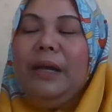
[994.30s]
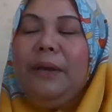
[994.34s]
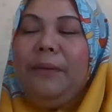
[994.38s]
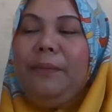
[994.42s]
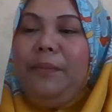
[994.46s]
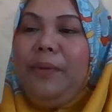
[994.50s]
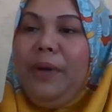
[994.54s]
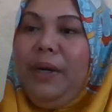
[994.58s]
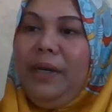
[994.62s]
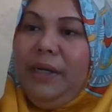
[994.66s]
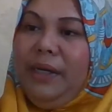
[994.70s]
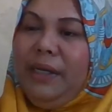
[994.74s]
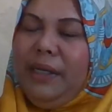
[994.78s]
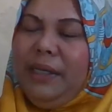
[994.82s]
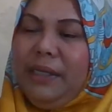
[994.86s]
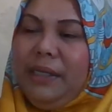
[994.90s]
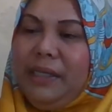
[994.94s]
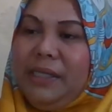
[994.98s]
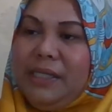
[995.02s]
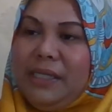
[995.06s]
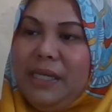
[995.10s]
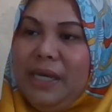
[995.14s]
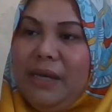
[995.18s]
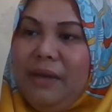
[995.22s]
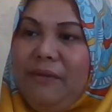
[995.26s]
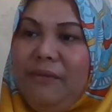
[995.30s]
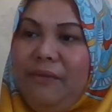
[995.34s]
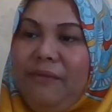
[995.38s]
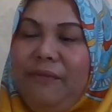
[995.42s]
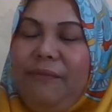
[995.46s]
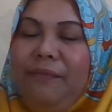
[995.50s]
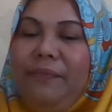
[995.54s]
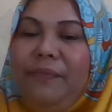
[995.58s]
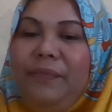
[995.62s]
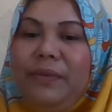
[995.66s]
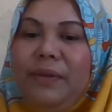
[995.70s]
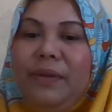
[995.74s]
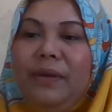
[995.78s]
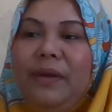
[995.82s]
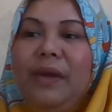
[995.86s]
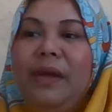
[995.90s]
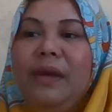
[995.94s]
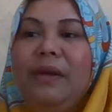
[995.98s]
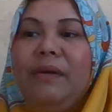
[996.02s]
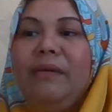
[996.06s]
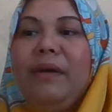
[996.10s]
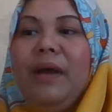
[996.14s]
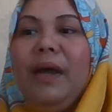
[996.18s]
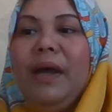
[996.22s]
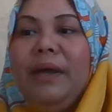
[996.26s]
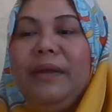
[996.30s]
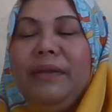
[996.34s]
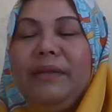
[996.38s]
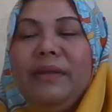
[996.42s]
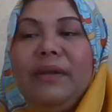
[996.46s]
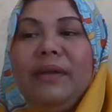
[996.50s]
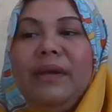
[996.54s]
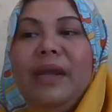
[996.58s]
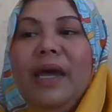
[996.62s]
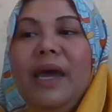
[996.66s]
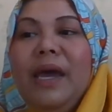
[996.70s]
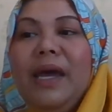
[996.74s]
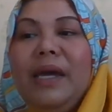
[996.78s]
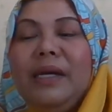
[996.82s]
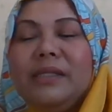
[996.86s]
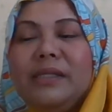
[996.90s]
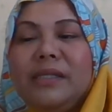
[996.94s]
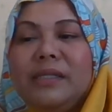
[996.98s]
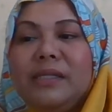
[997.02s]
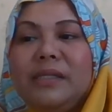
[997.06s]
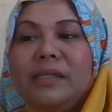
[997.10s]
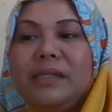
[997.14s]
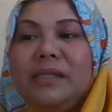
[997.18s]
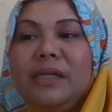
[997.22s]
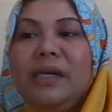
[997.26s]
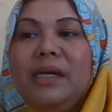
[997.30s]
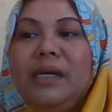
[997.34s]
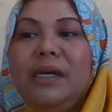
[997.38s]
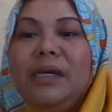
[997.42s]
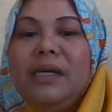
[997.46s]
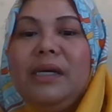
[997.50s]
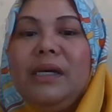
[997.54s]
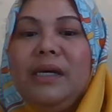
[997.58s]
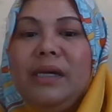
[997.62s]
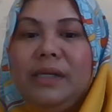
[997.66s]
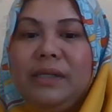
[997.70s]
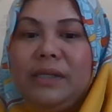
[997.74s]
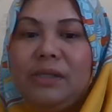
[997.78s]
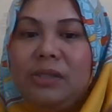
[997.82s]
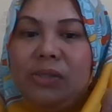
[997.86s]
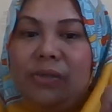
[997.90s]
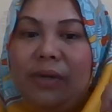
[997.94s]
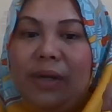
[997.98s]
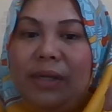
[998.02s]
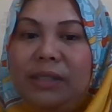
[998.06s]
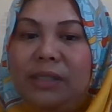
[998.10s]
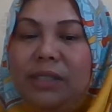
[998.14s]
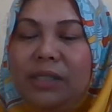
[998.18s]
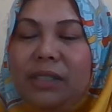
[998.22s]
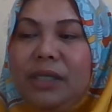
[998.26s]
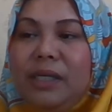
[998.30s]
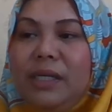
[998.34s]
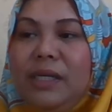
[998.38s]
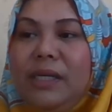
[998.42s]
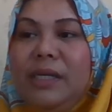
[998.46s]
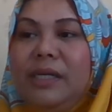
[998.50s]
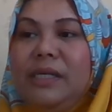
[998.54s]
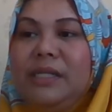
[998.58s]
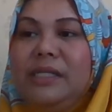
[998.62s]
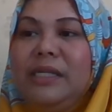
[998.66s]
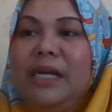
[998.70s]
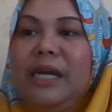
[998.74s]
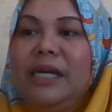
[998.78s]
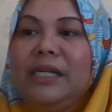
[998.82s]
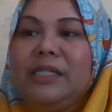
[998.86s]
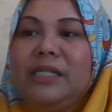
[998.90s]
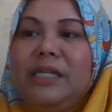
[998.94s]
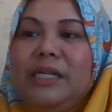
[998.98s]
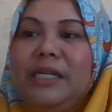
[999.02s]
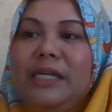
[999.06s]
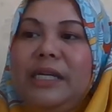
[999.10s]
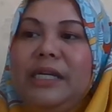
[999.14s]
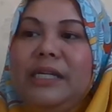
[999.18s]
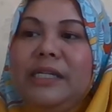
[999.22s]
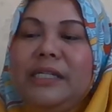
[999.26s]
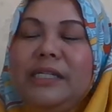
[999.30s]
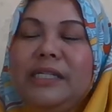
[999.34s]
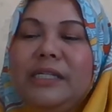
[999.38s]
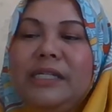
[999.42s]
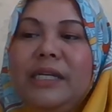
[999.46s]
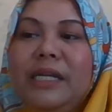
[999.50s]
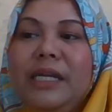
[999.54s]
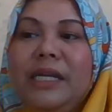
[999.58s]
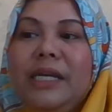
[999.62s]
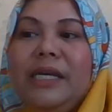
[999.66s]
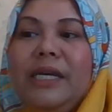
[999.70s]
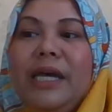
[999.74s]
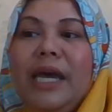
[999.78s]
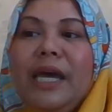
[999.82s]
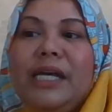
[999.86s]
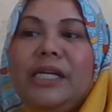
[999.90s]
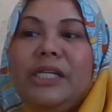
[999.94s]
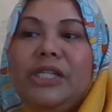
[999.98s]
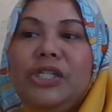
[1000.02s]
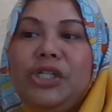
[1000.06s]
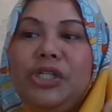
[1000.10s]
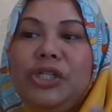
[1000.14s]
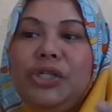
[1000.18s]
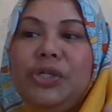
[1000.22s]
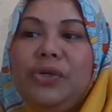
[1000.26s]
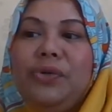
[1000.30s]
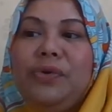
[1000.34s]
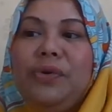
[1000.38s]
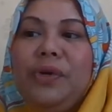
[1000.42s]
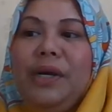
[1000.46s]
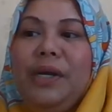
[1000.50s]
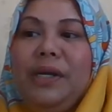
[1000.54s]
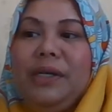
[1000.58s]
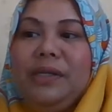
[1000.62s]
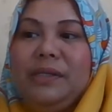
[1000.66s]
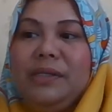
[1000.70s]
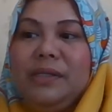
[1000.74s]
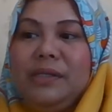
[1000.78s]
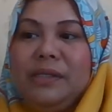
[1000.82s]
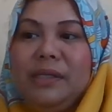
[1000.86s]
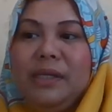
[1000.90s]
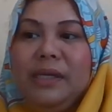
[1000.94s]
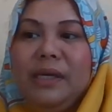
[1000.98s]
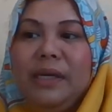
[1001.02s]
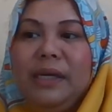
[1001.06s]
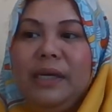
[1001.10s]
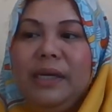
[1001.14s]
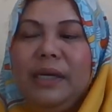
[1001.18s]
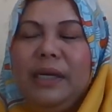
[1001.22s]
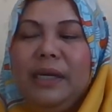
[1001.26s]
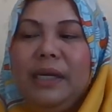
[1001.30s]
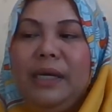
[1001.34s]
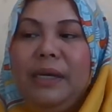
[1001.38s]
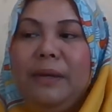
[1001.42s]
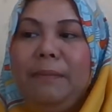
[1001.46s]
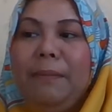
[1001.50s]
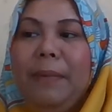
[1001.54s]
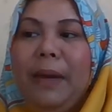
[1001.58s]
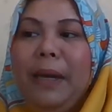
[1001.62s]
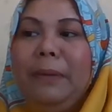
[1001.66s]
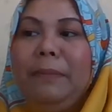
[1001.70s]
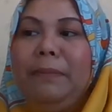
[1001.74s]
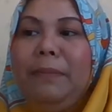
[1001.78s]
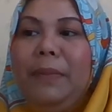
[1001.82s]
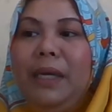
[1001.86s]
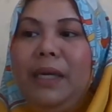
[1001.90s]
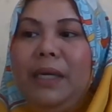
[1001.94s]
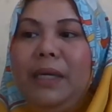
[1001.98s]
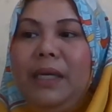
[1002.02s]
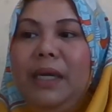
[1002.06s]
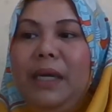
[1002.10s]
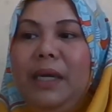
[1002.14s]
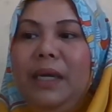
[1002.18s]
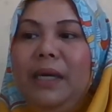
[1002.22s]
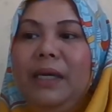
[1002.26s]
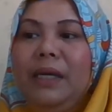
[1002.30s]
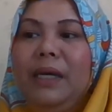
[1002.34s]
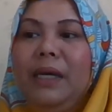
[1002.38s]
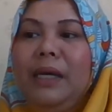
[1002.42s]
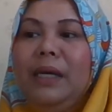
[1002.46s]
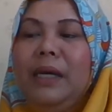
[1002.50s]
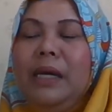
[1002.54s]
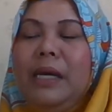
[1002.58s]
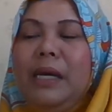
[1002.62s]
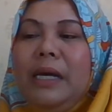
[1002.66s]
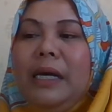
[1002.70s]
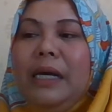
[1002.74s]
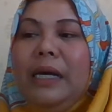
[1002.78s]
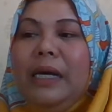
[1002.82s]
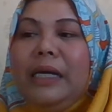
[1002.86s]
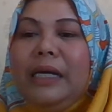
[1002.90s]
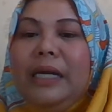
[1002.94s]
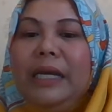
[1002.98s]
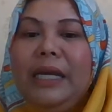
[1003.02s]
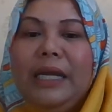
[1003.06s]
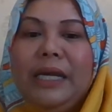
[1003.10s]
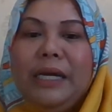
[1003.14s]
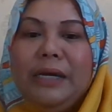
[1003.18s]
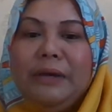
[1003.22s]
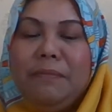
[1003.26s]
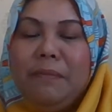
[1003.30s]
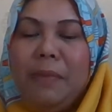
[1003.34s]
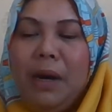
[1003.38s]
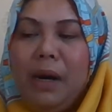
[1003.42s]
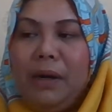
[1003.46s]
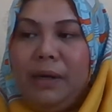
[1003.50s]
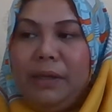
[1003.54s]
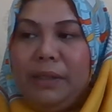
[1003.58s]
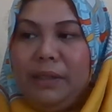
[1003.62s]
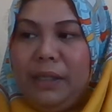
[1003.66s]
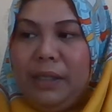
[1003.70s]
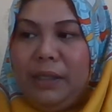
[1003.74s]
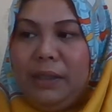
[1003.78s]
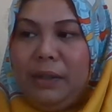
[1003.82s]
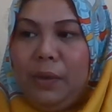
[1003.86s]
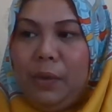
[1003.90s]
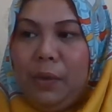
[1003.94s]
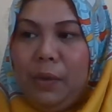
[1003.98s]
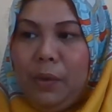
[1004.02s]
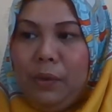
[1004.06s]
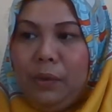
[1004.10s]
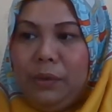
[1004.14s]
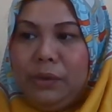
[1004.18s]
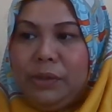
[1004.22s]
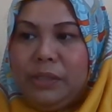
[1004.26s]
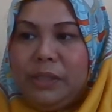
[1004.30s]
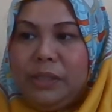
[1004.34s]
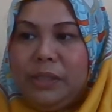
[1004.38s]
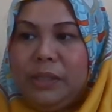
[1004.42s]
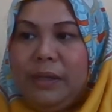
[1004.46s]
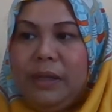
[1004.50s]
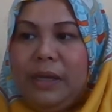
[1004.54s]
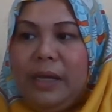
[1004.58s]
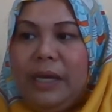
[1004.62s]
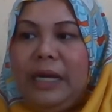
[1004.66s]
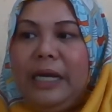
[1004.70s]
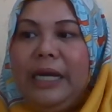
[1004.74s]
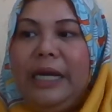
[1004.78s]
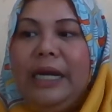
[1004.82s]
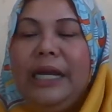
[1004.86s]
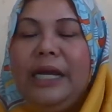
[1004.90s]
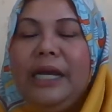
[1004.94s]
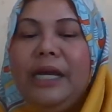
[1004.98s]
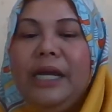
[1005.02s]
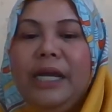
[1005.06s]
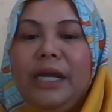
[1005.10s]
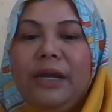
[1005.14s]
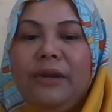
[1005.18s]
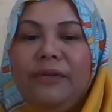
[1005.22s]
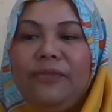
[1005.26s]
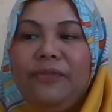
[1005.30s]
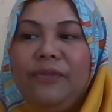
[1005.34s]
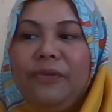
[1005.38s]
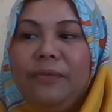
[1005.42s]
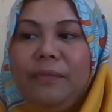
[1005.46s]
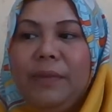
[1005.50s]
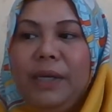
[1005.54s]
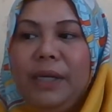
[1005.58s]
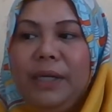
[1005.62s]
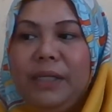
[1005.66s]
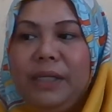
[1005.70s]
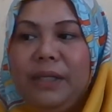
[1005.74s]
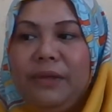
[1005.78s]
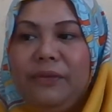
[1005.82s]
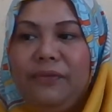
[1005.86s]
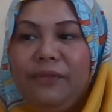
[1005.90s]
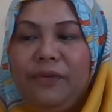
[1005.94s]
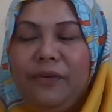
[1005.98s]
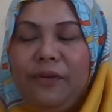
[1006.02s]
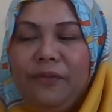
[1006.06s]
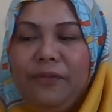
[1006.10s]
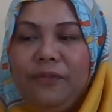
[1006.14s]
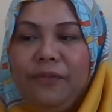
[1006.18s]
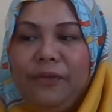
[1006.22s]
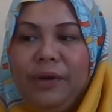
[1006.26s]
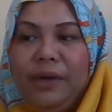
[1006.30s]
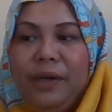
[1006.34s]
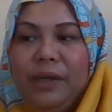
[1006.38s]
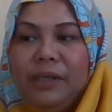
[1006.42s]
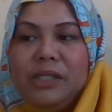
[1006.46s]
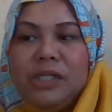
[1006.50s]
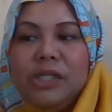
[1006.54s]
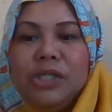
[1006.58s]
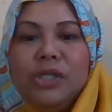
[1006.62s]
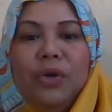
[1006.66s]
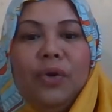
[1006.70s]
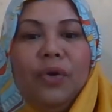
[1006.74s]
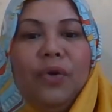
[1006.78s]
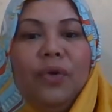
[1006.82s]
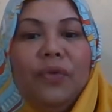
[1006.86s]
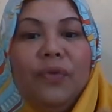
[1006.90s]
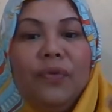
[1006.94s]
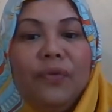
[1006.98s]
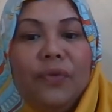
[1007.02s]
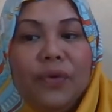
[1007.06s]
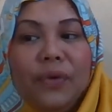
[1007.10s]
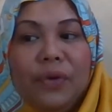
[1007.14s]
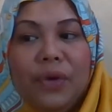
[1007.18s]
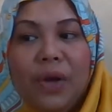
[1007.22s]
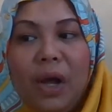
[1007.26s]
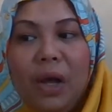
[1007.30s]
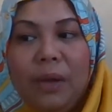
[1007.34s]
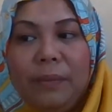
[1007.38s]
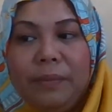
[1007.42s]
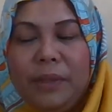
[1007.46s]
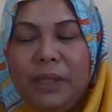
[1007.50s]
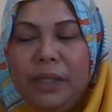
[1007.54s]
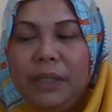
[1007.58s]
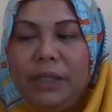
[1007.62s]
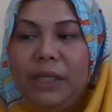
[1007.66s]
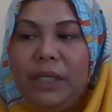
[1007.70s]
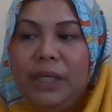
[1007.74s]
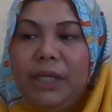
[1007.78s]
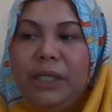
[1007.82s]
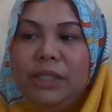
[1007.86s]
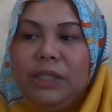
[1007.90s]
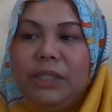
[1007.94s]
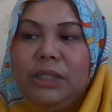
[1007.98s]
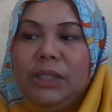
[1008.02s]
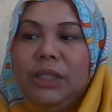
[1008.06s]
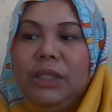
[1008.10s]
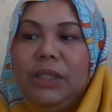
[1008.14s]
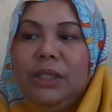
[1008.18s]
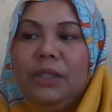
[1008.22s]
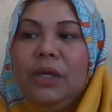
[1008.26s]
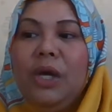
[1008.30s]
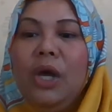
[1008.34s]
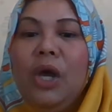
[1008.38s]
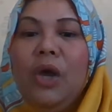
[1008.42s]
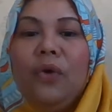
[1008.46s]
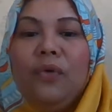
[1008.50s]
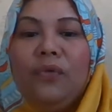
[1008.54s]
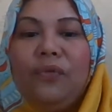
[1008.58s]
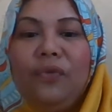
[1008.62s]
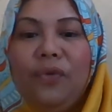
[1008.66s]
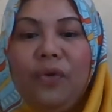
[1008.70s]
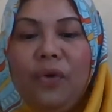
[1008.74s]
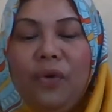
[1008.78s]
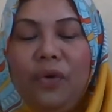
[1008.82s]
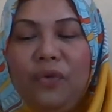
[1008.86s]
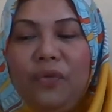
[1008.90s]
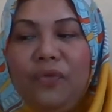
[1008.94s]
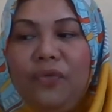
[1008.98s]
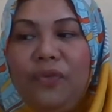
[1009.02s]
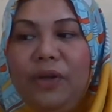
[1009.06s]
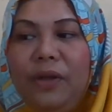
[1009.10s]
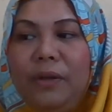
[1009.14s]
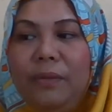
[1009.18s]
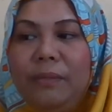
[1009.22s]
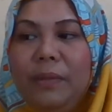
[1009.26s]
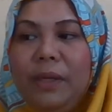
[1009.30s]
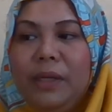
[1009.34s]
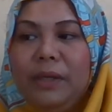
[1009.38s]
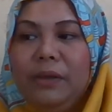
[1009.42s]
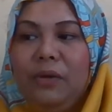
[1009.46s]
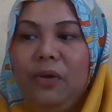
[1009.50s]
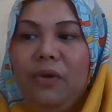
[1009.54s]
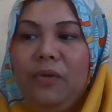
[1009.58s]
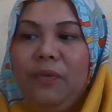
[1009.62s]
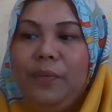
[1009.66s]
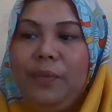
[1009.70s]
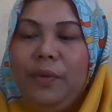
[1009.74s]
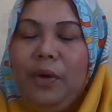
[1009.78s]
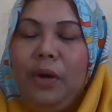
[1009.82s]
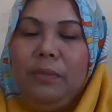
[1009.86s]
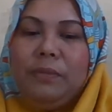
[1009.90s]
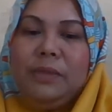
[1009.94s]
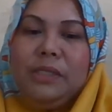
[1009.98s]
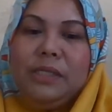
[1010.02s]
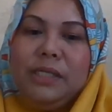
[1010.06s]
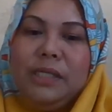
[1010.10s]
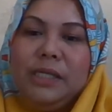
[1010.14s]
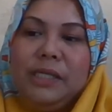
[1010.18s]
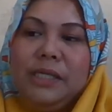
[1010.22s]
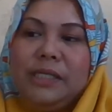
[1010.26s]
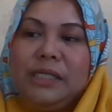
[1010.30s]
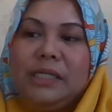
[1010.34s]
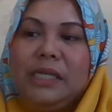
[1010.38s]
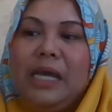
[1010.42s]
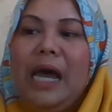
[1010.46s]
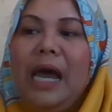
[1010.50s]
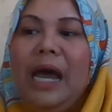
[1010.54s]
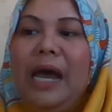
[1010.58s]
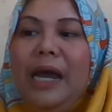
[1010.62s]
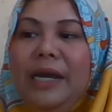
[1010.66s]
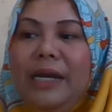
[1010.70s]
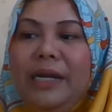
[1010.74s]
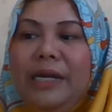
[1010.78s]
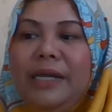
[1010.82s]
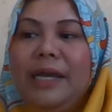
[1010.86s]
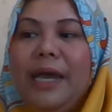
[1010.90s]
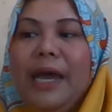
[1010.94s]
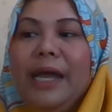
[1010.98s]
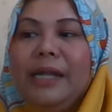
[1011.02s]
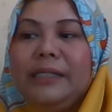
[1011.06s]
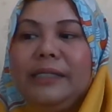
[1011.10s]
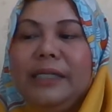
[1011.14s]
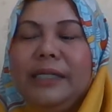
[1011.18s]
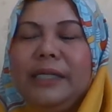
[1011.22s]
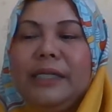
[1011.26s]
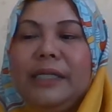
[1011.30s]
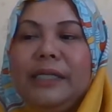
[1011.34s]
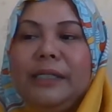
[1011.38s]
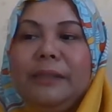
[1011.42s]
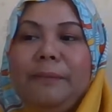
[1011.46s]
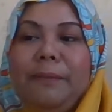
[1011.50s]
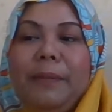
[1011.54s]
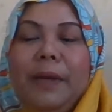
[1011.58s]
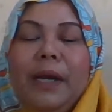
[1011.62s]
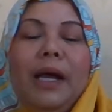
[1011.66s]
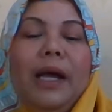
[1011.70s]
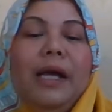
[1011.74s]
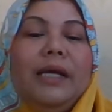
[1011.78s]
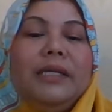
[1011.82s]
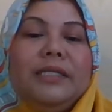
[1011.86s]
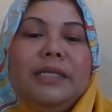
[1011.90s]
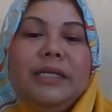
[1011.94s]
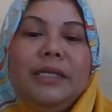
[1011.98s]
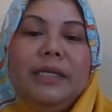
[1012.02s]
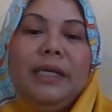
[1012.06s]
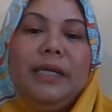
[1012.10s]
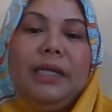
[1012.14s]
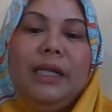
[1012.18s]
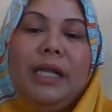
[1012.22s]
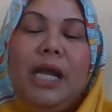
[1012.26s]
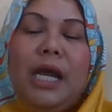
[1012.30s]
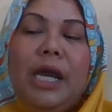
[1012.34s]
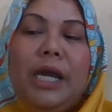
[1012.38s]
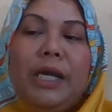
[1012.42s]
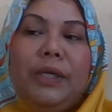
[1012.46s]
branding itself. Right, the next third strategy is actually instilling assurance, yeah, by making a clear marketing goals, clear informative offerings, truthful communication, fulfillment of promises, highly ethical personnel.